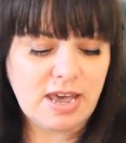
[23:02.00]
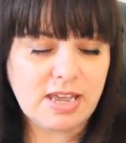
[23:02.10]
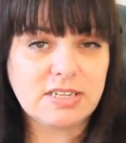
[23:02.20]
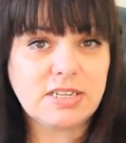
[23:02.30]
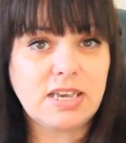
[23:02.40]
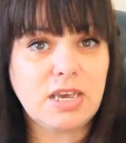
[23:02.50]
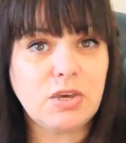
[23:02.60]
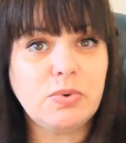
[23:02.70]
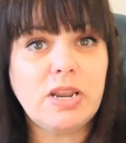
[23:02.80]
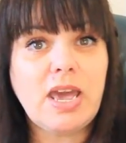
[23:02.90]
and
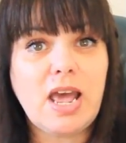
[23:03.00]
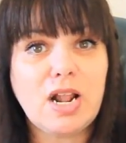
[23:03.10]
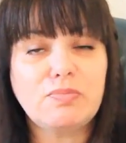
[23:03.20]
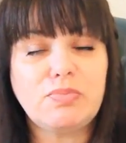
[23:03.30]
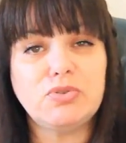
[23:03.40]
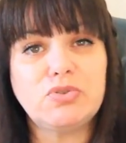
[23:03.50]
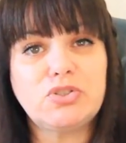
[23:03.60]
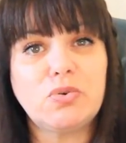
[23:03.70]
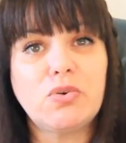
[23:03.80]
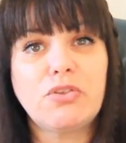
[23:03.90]
he will help you
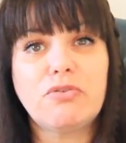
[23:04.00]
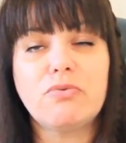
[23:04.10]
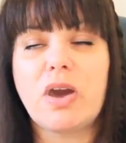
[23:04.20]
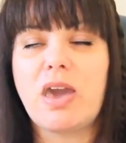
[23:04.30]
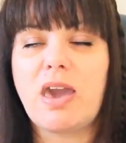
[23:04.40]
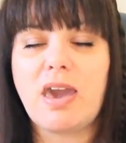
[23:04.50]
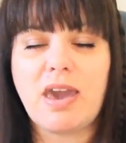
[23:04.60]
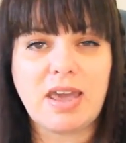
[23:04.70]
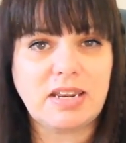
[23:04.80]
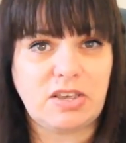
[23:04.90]
soar through
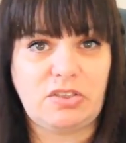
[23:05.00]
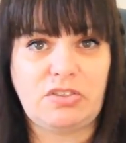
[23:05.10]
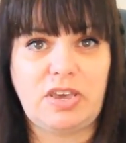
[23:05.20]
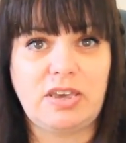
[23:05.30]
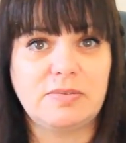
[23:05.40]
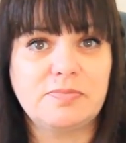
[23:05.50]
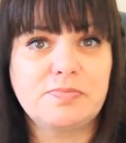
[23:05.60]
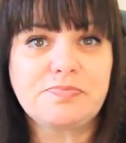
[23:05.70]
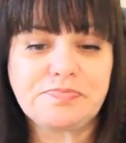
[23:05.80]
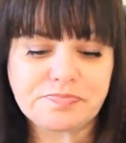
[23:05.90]
anything,
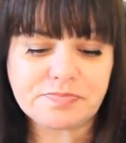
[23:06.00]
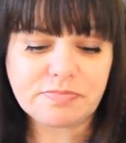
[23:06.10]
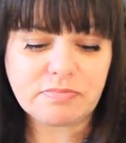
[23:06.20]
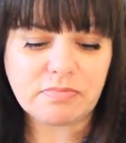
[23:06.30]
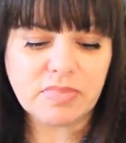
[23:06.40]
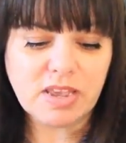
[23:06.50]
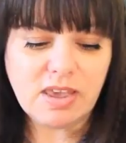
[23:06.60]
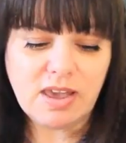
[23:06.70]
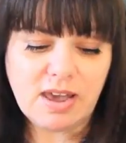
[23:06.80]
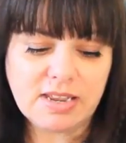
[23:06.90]

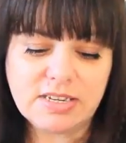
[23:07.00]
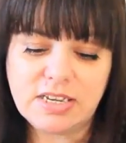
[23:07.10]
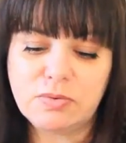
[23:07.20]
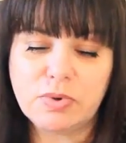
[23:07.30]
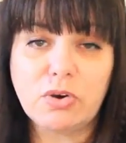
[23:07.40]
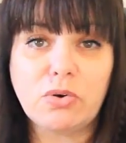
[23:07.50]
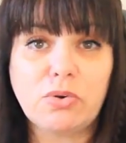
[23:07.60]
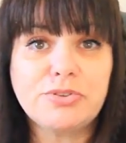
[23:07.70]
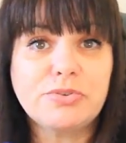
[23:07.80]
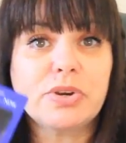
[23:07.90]
and he will
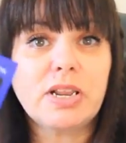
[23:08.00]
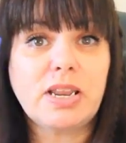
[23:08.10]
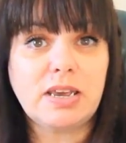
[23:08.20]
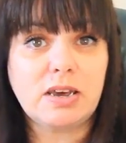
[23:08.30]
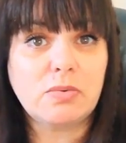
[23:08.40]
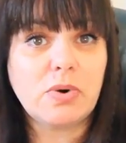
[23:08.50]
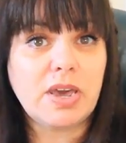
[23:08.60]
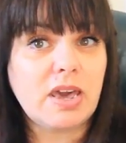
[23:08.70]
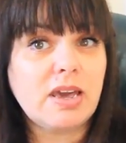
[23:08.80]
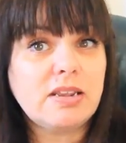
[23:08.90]
also clear
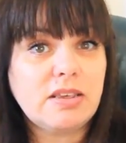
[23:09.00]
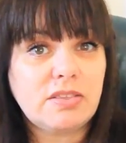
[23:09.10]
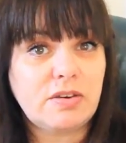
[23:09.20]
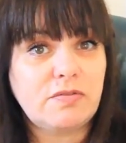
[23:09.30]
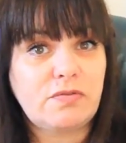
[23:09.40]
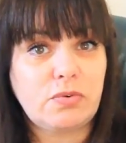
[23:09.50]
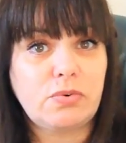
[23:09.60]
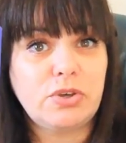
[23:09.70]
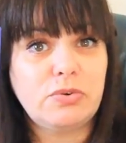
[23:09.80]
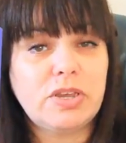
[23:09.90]
away anything
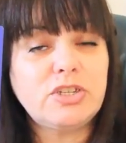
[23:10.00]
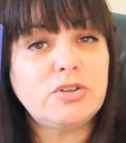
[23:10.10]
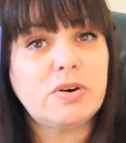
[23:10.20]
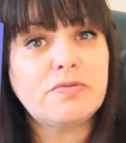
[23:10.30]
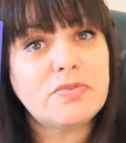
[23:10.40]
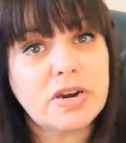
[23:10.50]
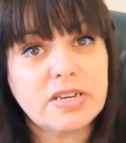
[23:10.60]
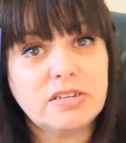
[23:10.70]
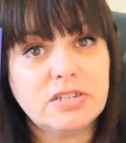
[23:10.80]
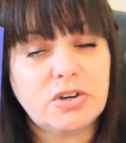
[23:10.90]
for you that you are
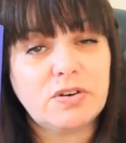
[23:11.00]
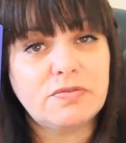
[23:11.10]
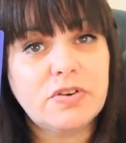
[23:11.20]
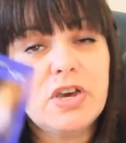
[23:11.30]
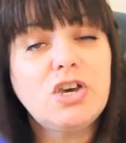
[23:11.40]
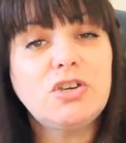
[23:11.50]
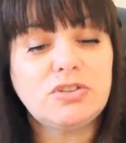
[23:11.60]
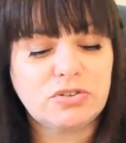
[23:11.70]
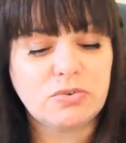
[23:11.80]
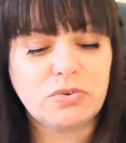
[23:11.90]
frightened of.
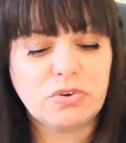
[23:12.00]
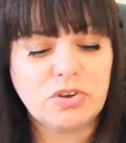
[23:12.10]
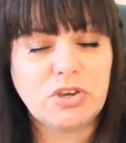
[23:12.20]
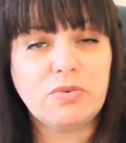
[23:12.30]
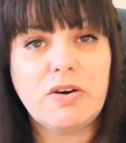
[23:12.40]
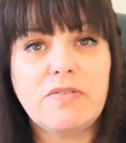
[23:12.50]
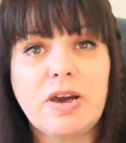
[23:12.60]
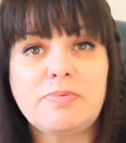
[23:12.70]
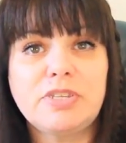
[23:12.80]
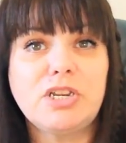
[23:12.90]
So you have
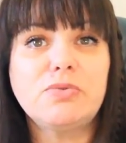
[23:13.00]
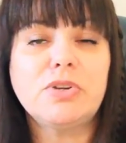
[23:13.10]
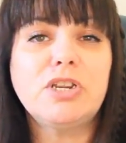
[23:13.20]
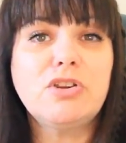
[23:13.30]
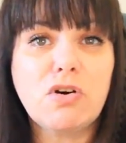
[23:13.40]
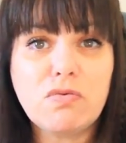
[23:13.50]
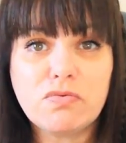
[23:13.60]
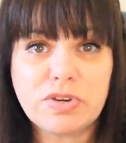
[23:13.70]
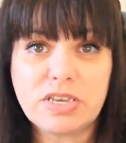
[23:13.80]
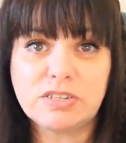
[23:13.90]
absolutely no
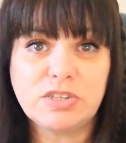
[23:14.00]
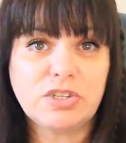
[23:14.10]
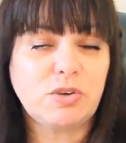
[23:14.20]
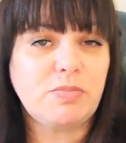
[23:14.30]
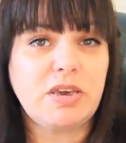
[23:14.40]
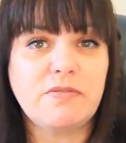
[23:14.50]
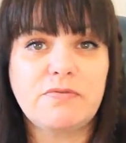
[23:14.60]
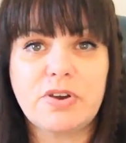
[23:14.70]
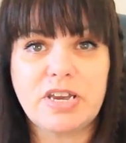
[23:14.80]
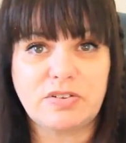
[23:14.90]
reason to be
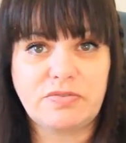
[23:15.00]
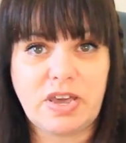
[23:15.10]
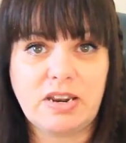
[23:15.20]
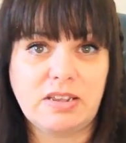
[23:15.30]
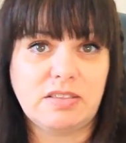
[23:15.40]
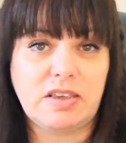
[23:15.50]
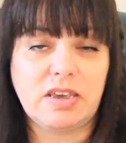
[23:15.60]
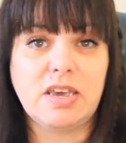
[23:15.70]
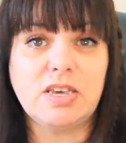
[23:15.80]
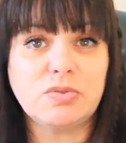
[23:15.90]
afraid of
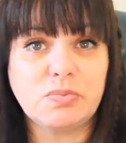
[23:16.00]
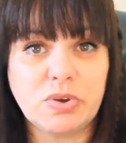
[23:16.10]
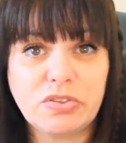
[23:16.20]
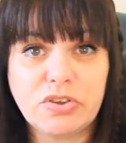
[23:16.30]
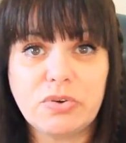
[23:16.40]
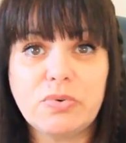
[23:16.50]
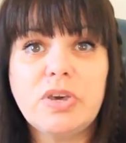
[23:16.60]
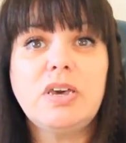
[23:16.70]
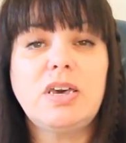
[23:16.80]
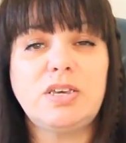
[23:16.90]
anything. He's with you,
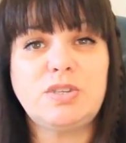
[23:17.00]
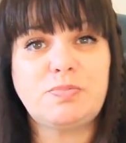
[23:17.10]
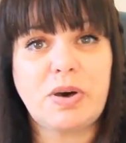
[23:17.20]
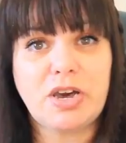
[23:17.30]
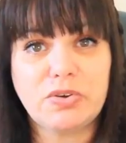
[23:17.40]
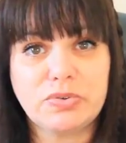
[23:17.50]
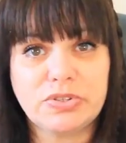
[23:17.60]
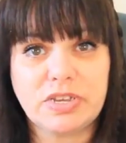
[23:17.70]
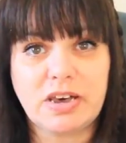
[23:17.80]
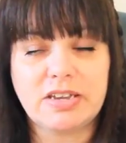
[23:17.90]
he's by your
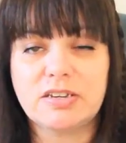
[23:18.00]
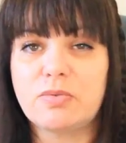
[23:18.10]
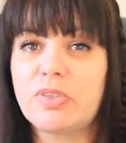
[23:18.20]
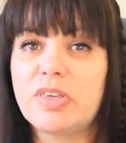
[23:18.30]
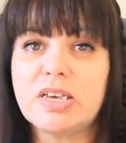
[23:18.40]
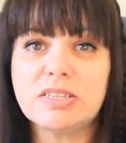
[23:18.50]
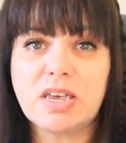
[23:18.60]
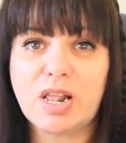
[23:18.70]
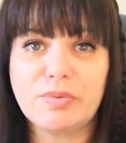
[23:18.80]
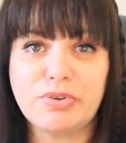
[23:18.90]
side, and with his
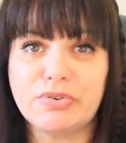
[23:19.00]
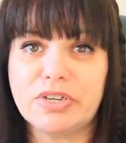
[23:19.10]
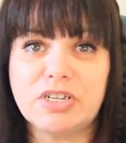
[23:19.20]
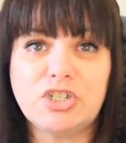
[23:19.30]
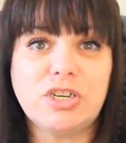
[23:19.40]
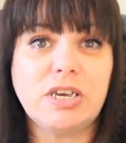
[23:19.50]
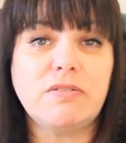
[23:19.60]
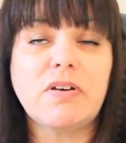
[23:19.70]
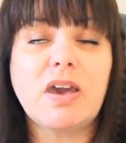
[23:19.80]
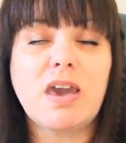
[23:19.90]
help you can
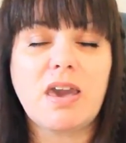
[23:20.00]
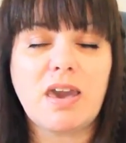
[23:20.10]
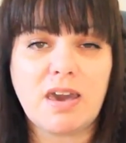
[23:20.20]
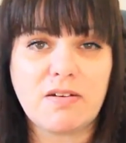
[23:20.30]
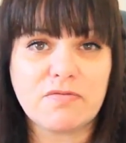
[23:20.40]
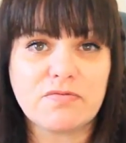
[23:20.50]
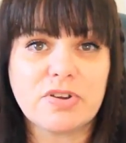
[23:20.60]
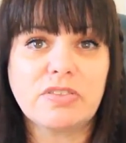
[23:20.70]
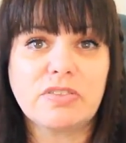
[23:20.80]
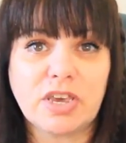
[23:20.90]
achieve
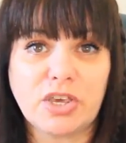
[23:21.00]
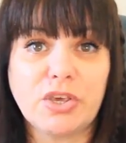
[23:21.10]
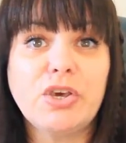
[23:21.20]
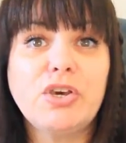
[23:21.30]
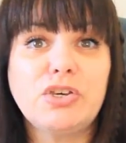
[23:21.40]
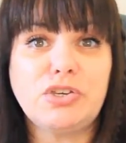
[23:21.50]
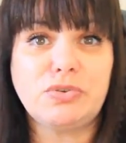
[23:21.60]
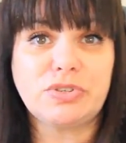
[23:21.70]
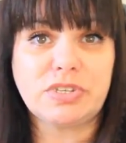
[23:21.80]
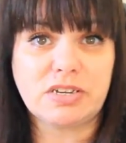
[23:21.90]
everything
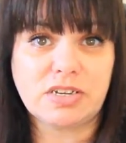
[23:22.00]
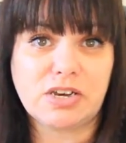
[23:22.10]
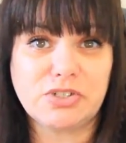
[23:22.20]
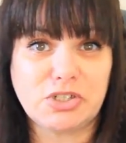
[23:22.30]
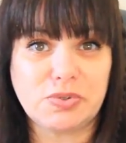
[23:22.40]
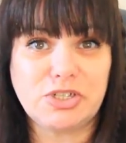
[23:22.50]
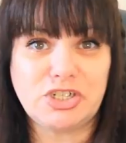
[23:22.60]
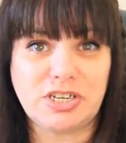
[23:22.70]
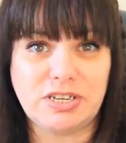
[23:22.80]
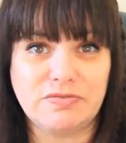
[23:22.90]
you set out to
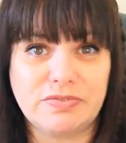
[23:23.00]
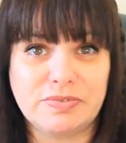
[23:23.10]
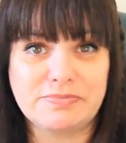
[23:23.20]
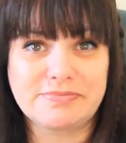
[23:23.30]
achieve.